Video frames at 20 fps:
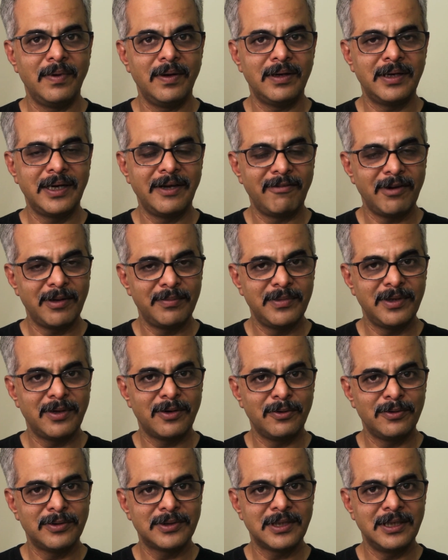develop their
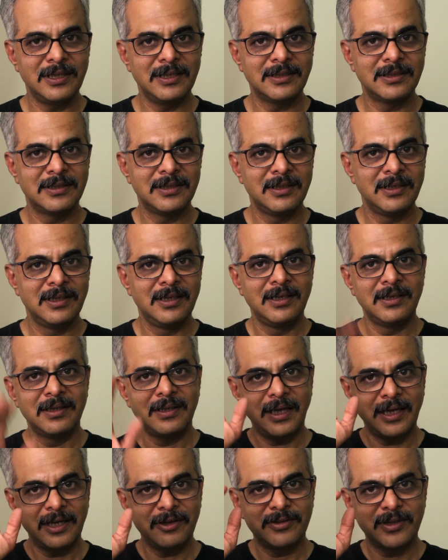own skills.
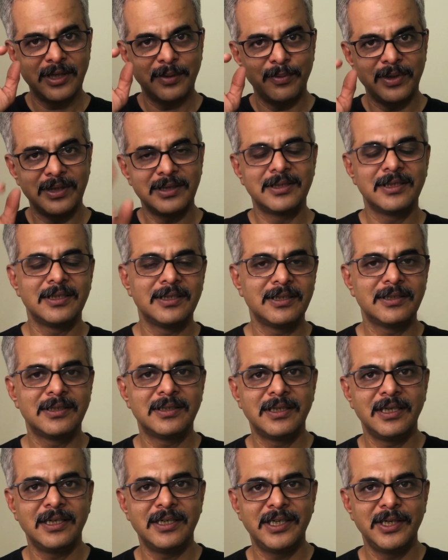Thank you so much. So stay